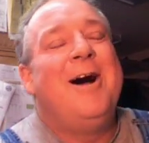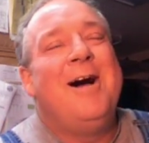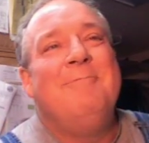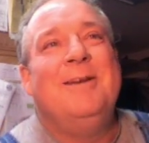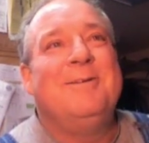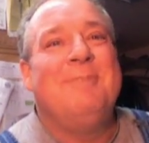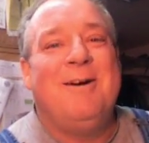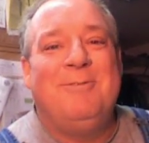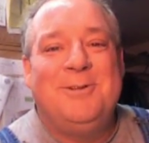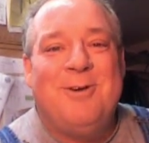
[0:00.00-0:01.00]
I mean, come
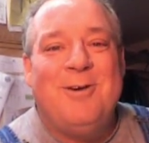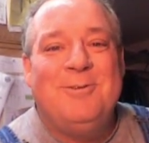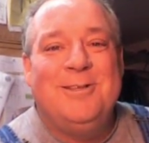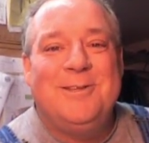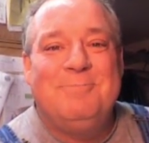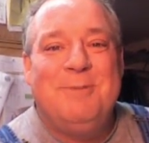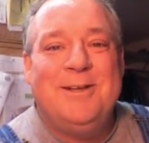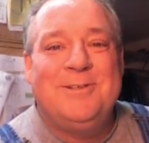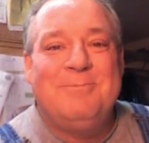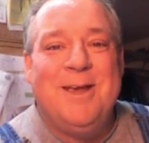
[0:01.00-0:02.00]
on, what's wrong with this
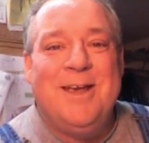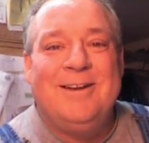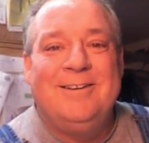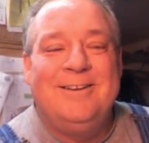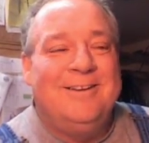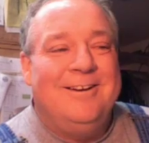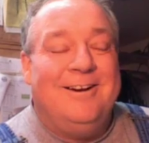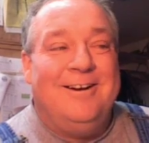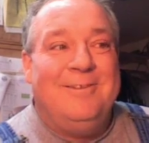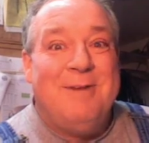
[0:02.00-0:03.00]
picture, man?
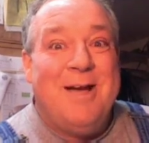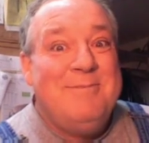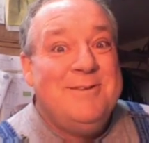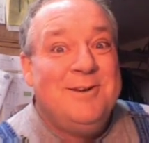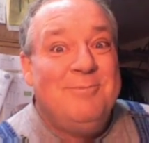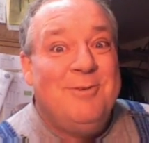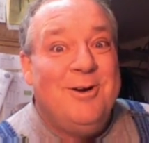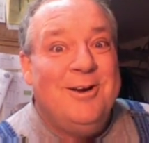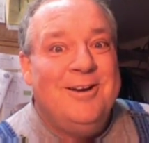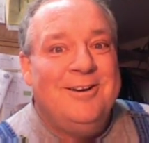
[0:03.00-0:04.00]
Might be something
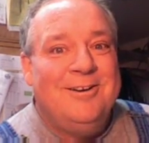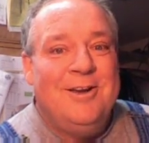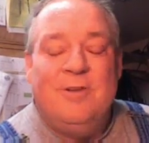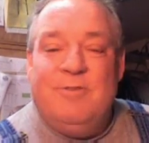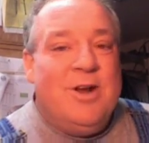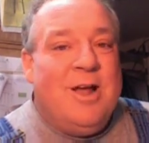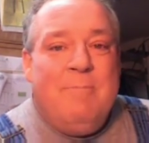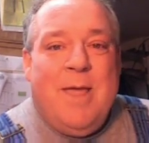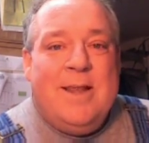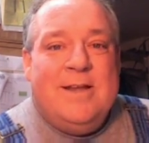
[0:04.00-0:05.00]
wrong here. If you're
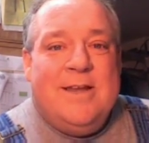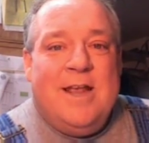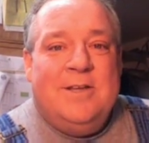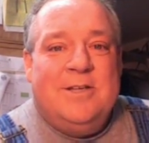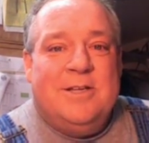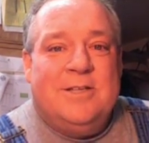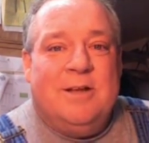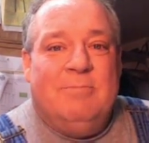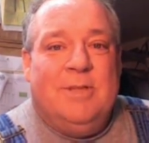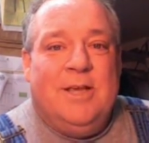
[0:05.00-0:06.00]
not paying attention to
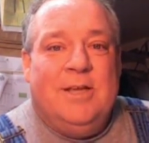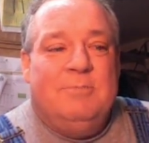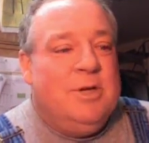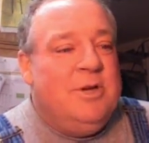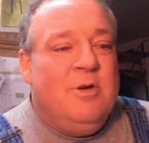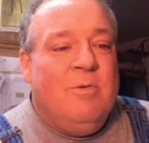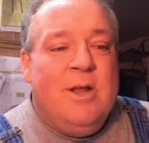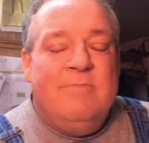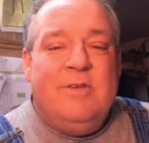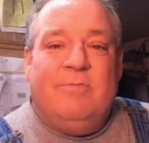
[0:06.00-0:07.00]
some things, but you know
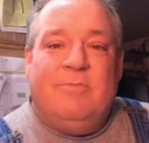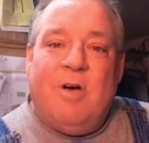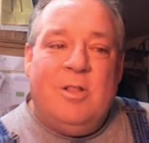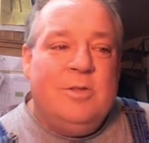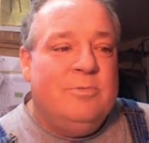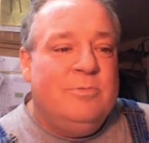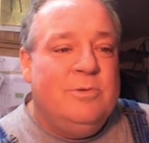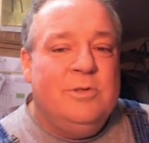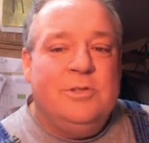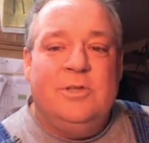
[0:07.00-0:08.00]
what? If you follow the
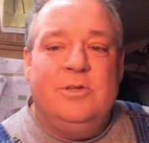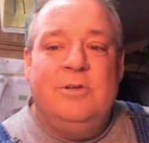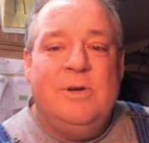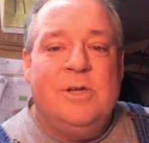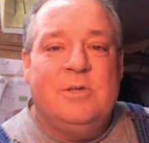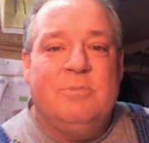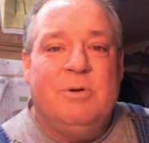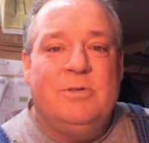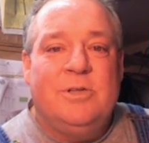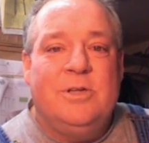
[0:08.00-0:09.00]
rules and do what you're
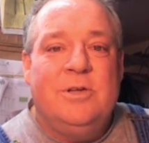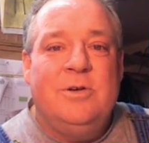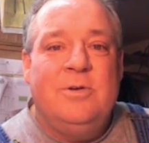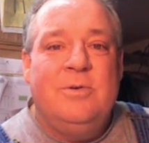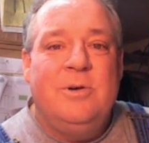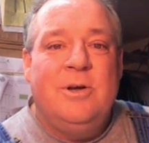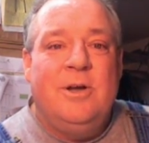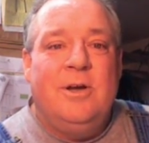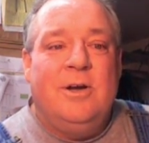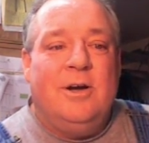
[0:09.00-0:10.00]
supposed to do,
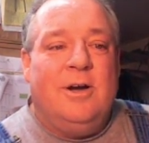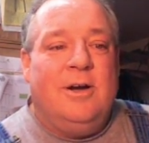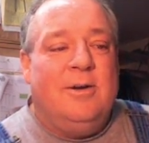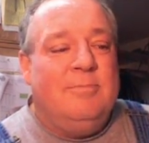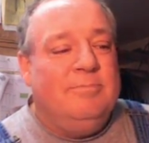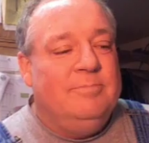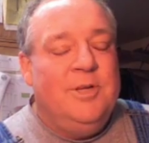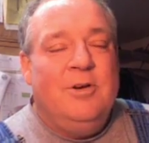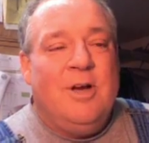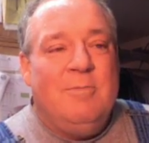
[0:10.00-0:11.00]

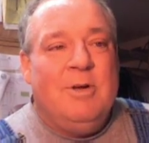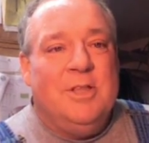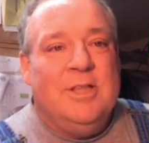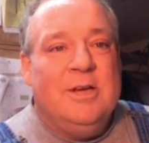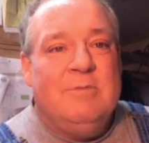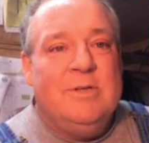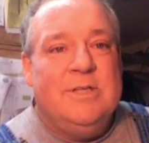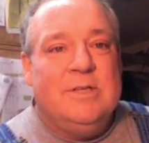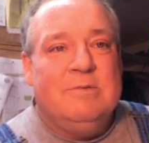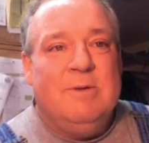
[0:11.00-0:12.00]
you know, I'm on the
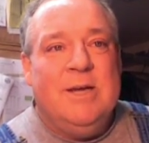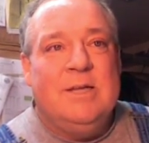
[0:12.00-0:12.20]
liquids this week.